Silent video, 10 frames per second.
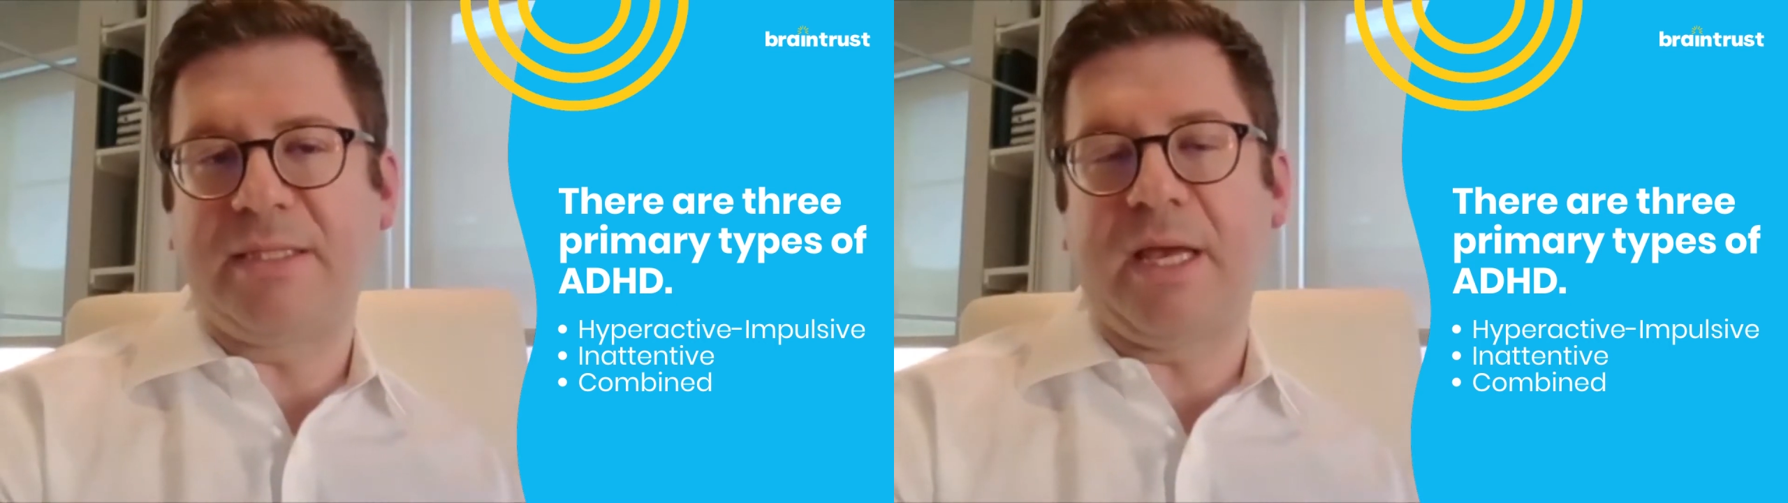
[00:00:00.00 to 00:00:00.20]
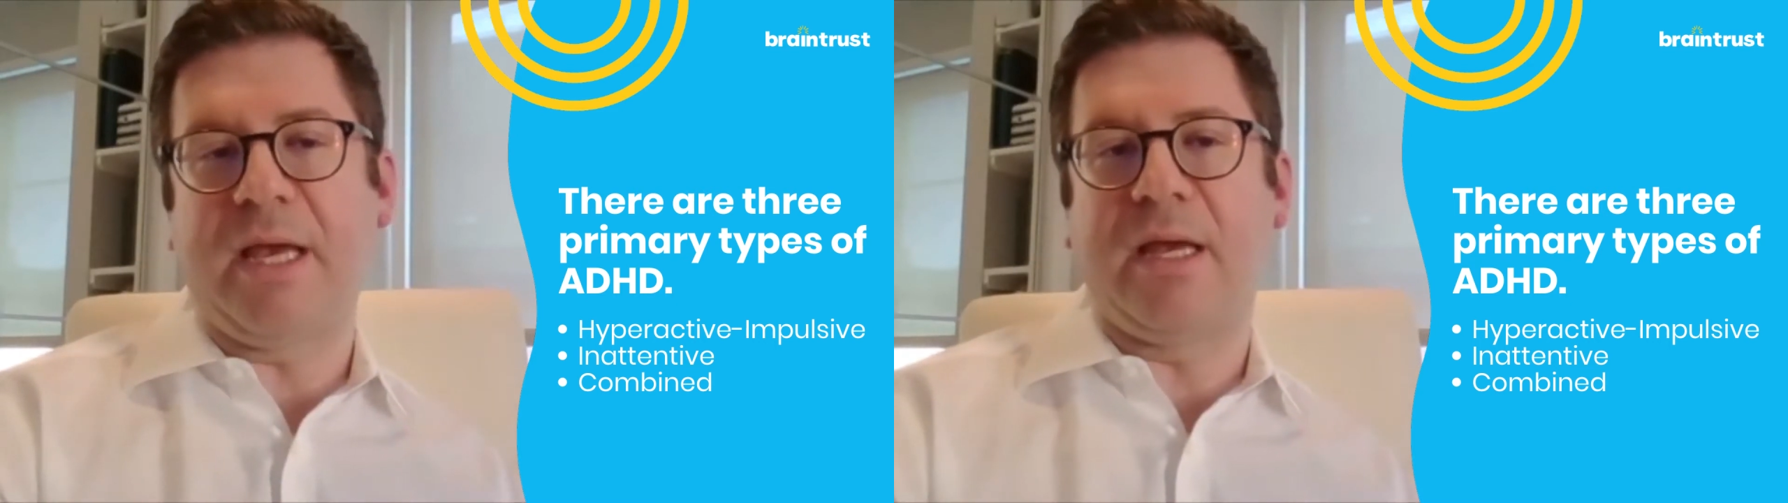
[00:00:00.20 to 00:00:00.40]

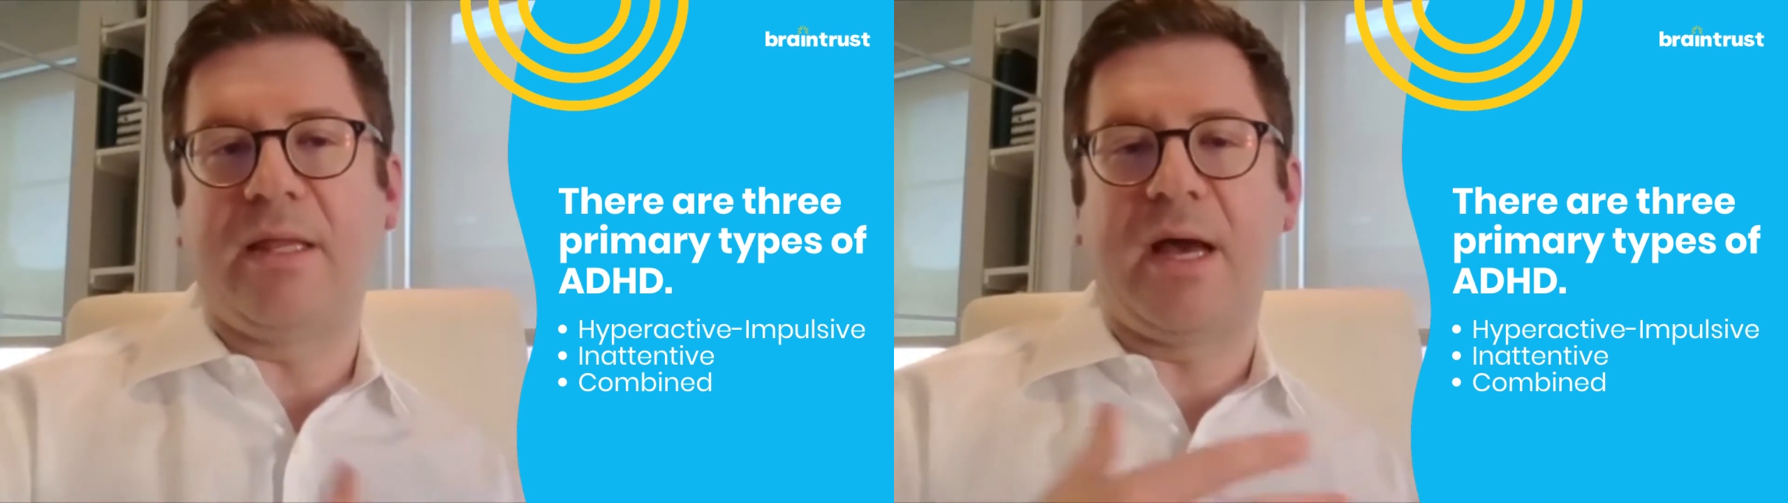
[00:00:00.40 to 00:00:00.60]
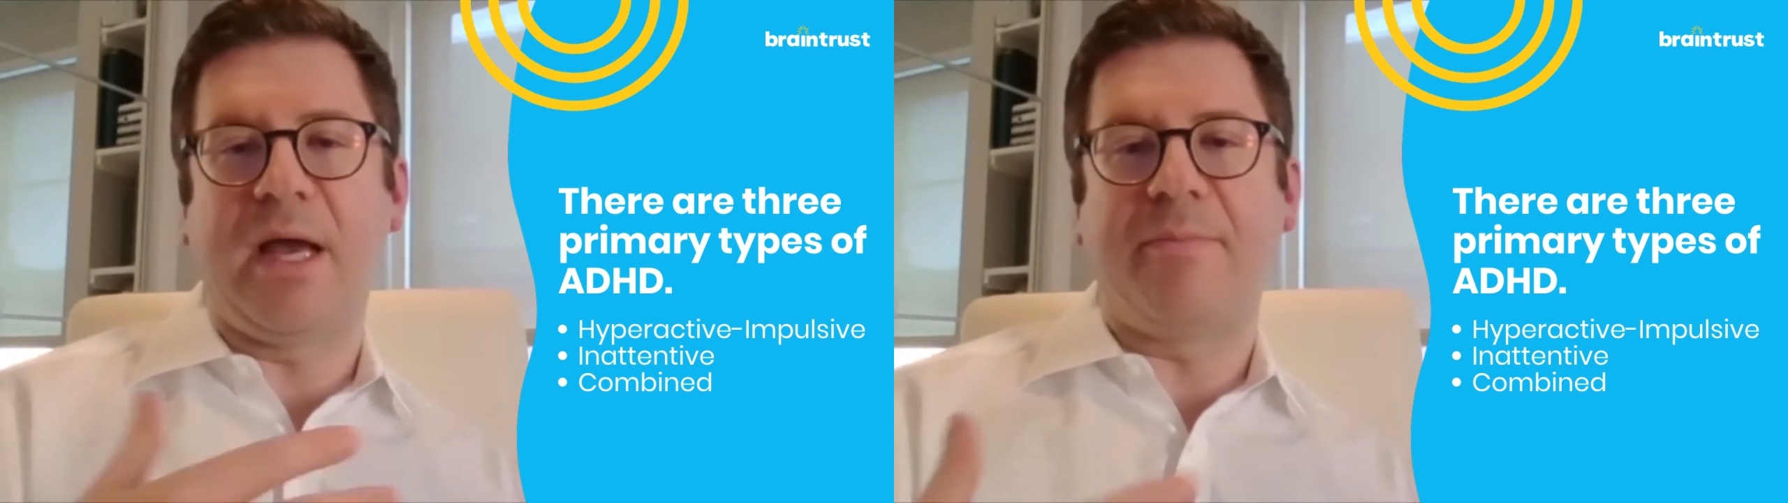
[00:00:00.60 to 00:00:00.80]
and the
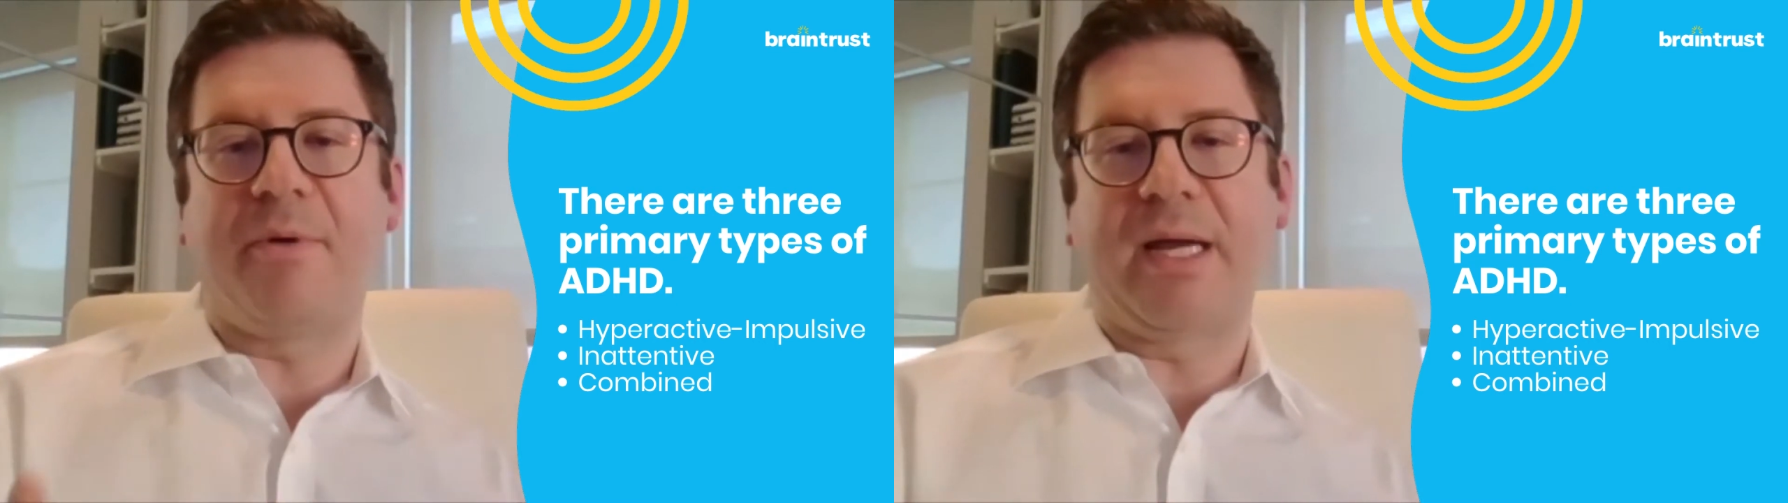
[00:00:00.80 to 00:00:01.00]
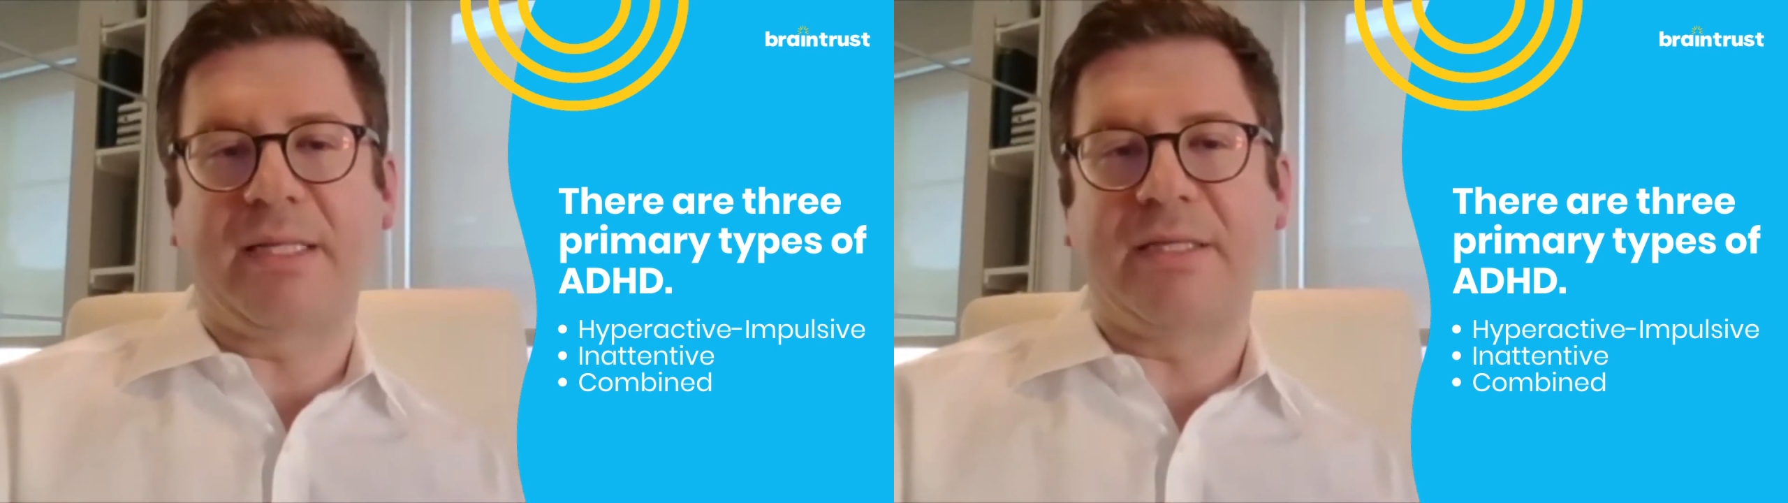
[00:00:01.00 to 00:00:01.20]
hyperactive